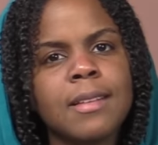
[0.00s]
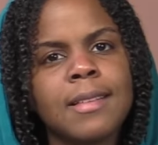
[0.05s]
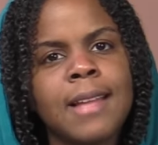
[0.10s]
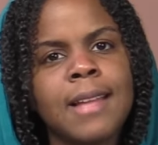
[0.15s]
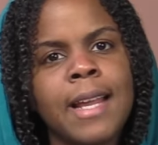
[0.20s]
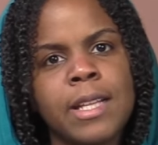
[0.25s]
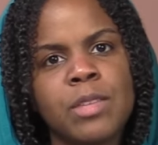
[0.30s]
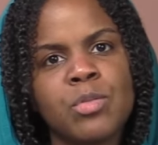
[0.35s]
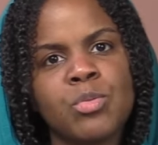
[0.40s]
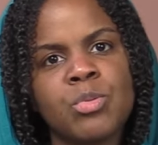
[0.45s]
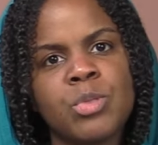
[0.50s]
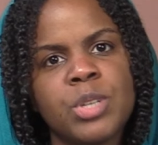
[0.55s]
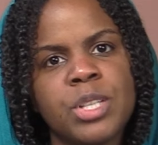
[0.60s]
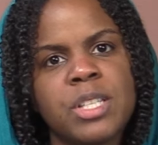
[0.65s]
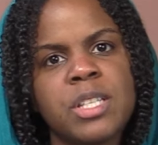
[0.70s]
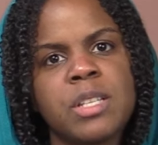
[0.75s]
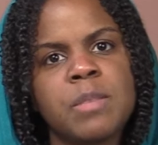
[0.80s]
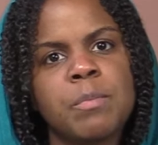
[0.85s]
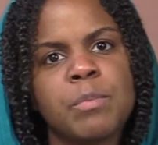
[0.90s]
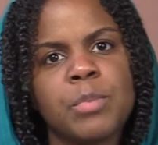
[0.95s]
that
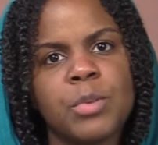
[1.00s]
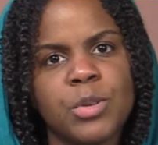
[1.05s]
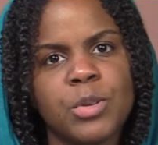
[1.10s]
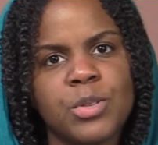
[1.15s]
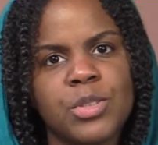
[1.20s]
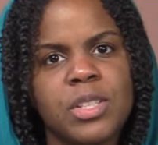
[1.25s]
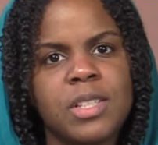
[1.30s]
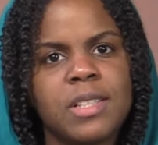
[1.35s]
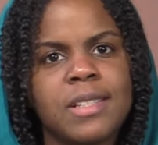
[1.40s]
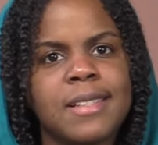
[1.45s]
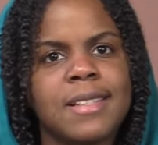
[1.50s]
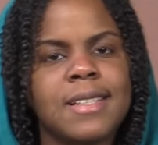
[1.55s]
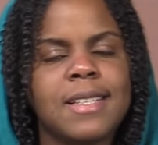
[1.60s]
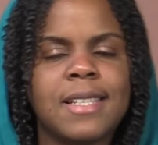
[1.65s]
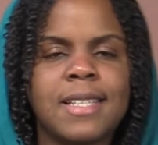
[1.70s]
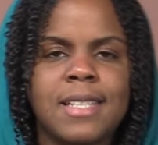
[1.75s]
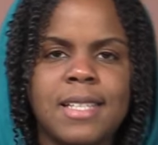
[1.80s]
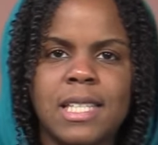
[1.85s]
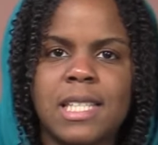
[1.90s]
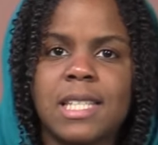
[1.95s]

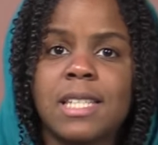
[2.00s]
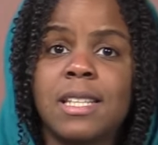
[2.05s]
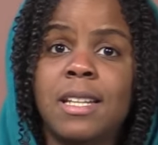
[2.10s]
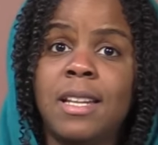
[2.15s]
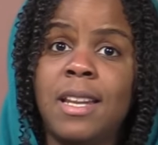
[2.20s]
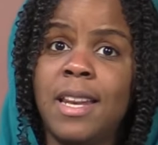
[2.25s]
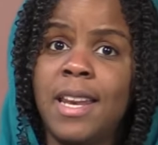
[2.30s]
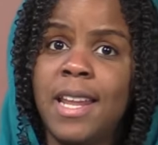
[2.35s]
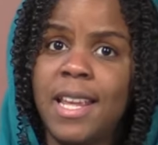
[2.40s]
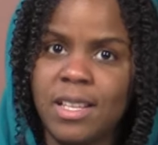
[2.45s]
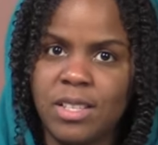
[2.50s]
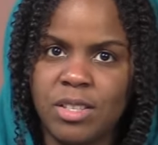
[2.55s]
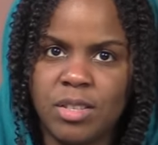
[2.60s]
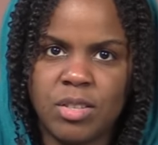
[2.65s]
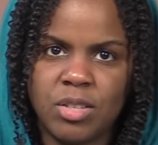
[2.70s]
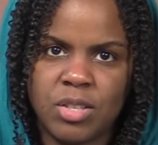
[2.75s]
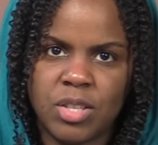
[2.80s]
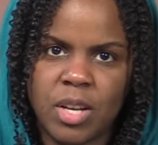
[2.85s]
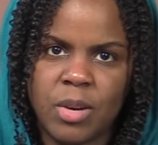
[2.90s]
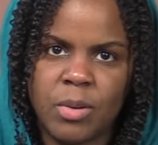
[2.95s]
reciprocity is
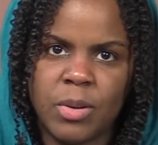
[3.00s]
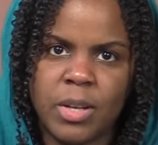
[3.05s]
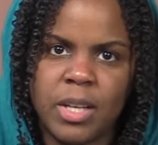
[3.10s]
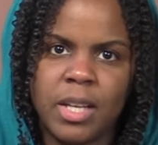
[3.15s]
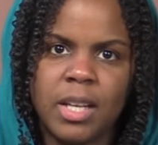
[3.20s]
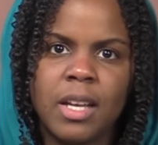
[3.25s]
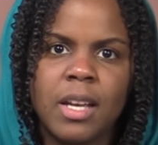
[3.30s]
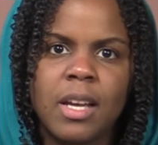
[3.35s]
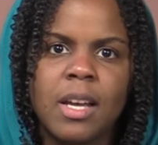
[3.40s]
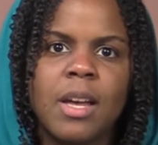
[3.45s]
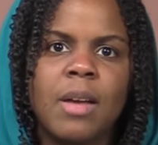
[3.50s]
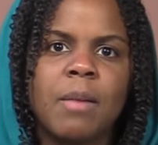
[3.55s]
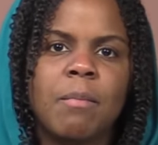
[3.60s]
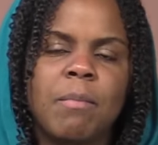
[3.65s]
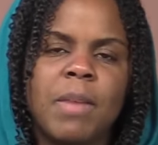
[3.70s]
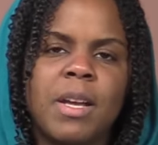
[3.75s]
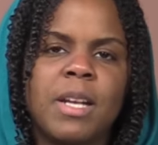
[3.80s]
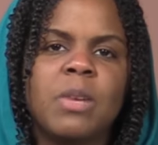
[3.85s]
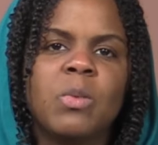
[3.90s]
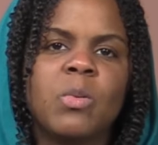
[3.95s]
necessary.
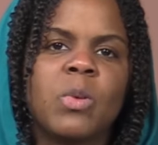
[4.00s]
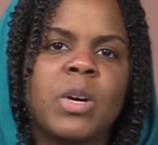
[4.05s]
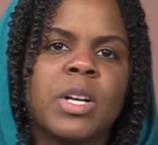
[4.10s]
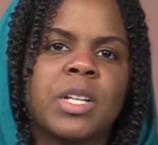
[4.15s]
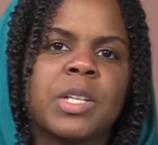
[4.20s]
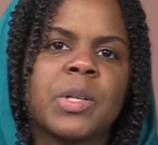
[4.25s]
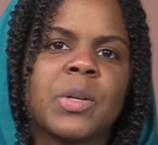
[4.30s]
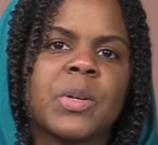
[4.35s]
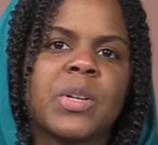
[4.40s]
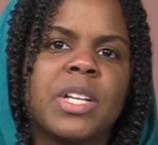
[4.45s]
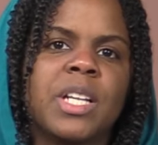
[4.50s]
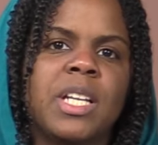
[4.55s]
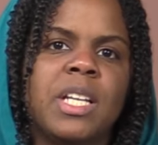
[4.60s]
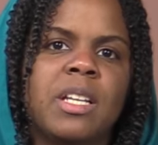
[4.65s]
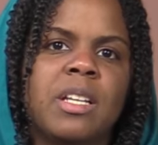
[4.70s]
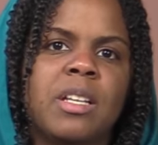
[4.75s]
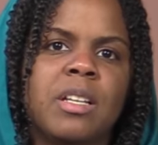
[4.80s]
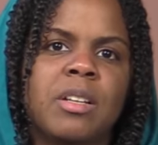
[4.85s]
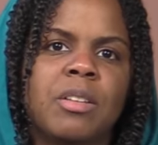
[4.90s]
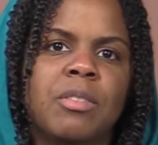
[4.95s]
Many wonder
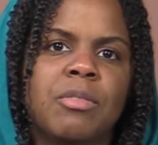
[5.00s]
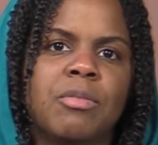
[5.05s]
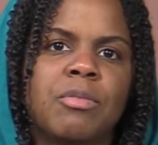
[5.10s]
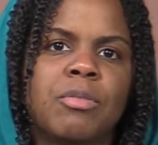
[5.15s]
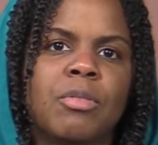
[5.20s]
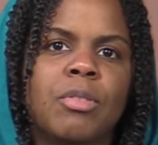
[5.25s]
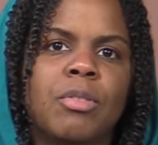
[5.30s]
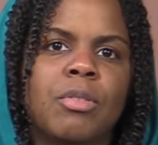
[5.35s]
if